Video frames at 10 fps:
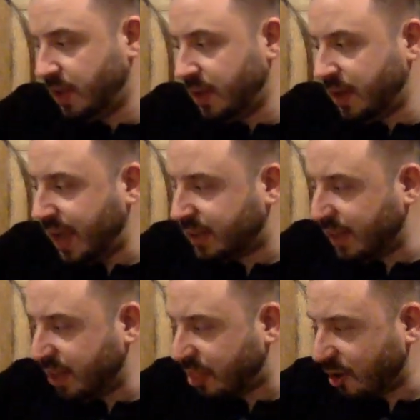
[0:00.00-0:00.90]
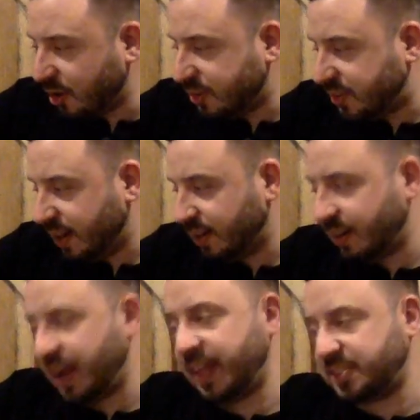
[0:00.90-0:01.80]
Hey, Claire the Third is here.
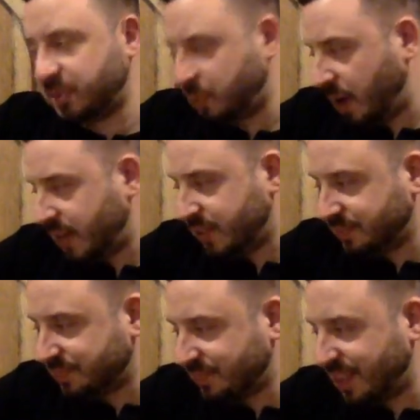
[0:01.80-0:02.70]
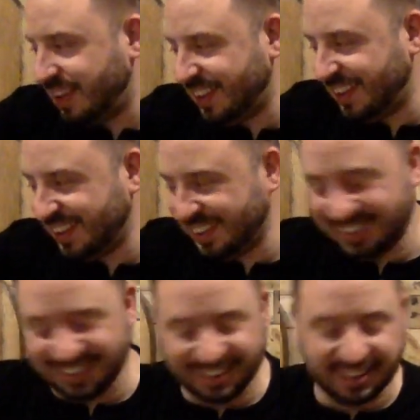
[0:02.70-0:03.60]
Hey, that's surprising.
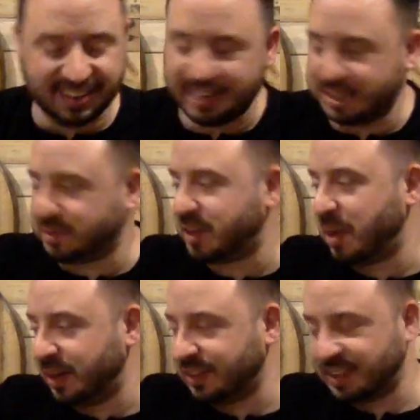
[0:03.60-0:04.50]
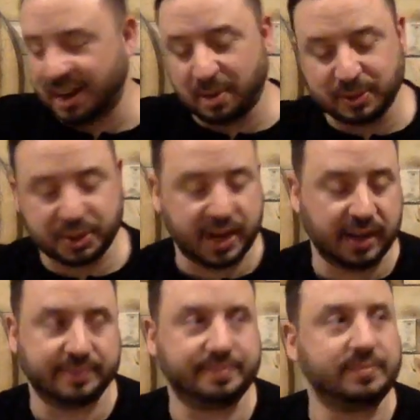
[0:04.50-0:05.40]
Thanks for coming in, Claire. Appreciate
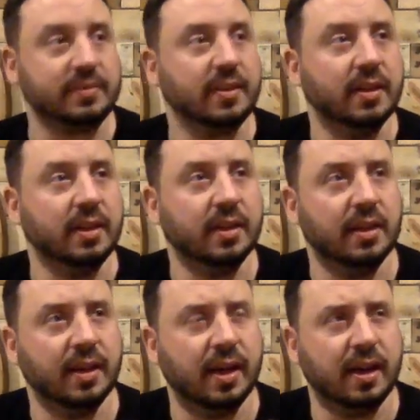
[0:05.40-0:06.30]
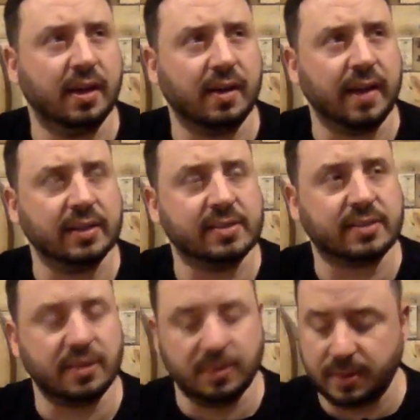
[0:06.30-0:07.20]
it. Uh, all right, let's
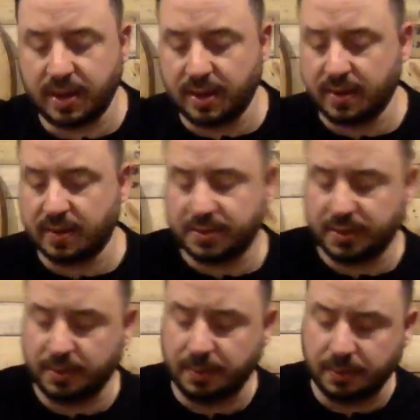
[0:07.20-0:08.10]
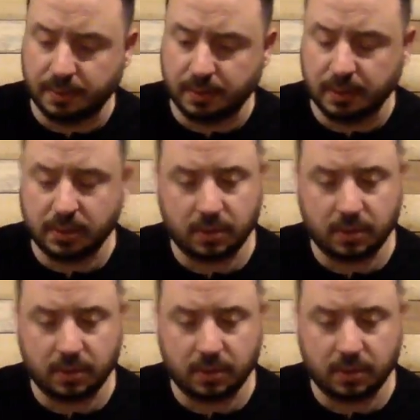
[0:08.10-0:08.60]
go here to.